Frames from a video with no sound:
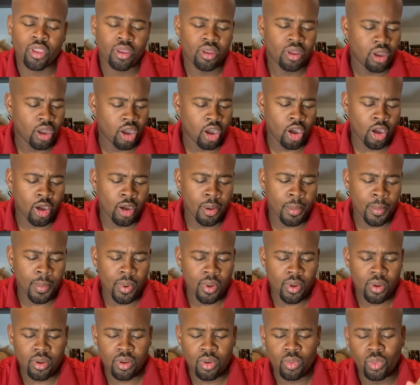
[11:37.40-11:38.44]
we'll
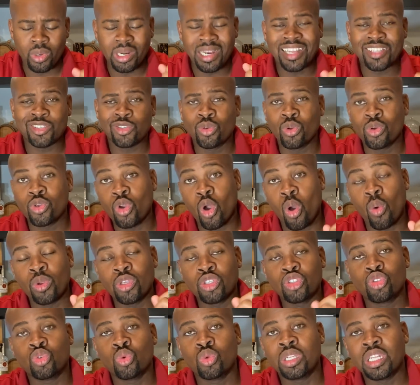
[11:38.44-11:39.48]
let you know you always
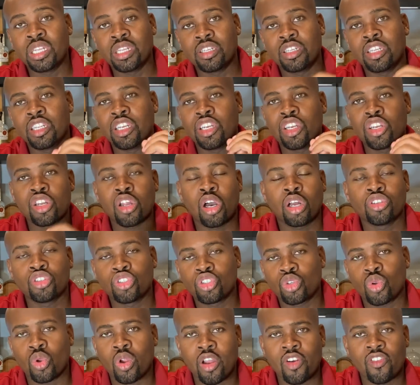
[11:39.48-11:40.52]
do the
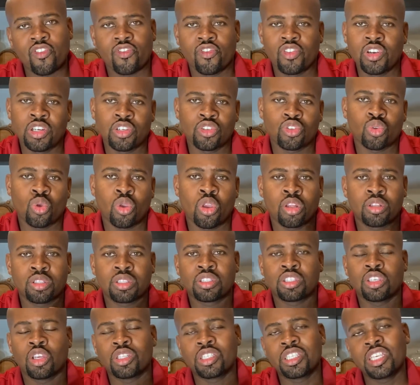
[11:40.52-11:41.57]
non-sugar first so your
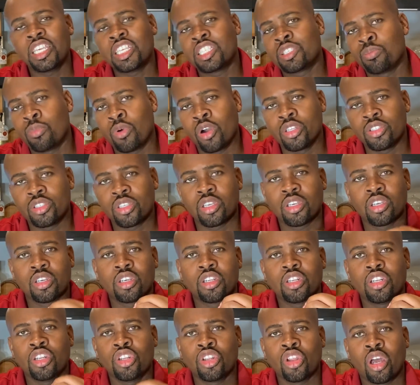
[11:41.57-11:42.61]
taste buds
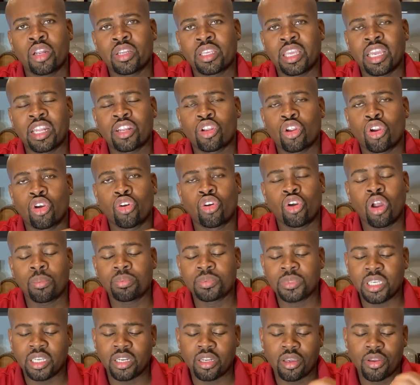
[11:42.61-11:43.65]
not get
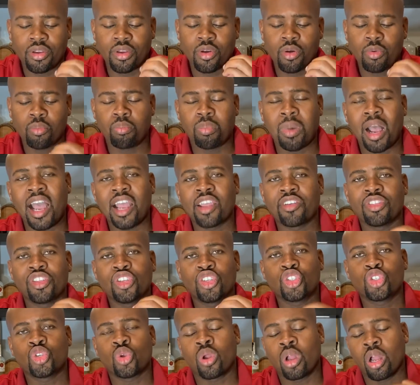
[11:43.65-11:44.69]
corrupted by the
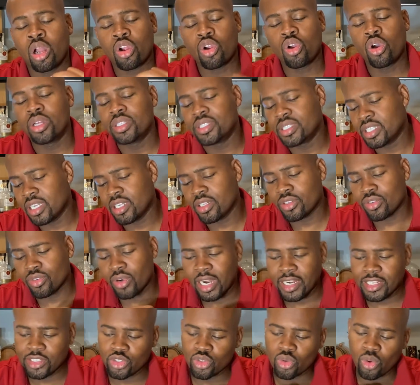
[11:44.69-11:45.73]
sugar content,
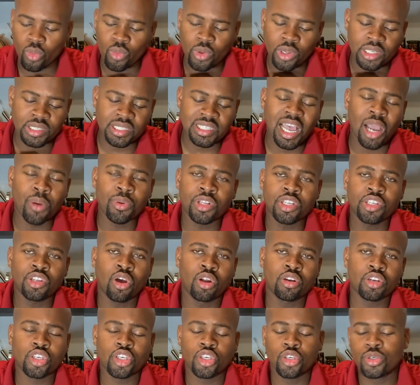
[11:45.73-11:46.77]
right? So we're gonna start with the
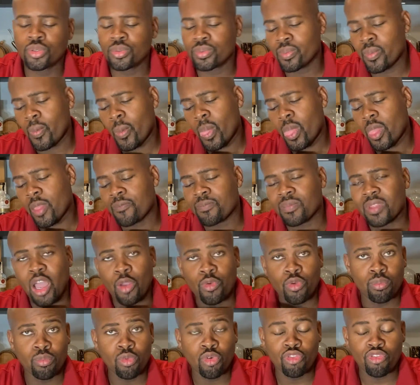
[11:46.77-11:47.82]
DonQ and
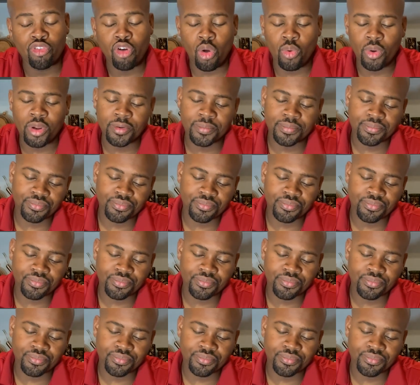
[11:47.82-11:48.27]
we'll move forward.